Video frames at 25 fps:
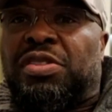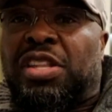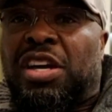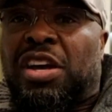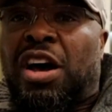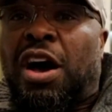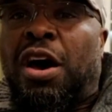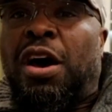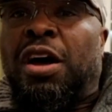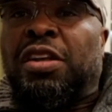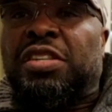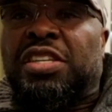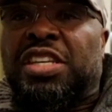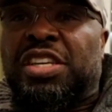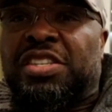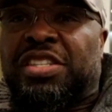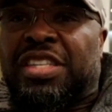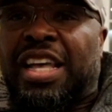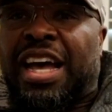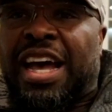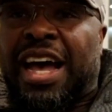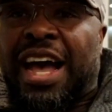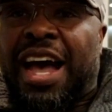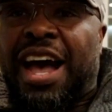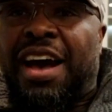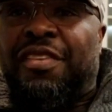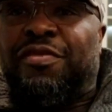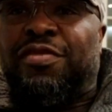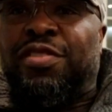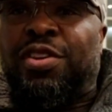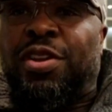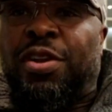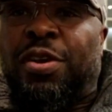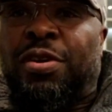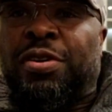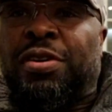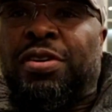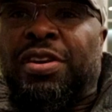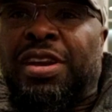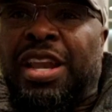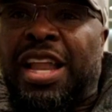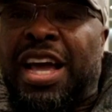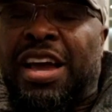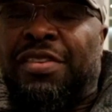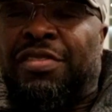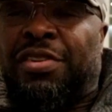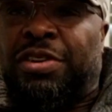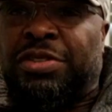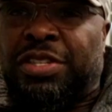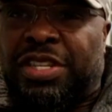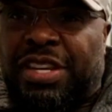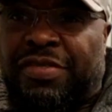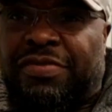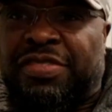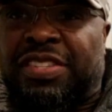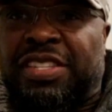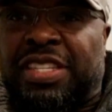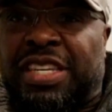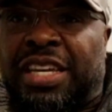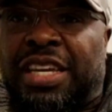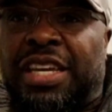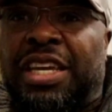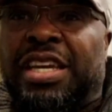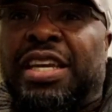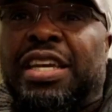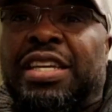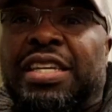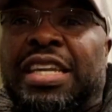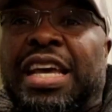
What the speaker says: the artists that have longevity,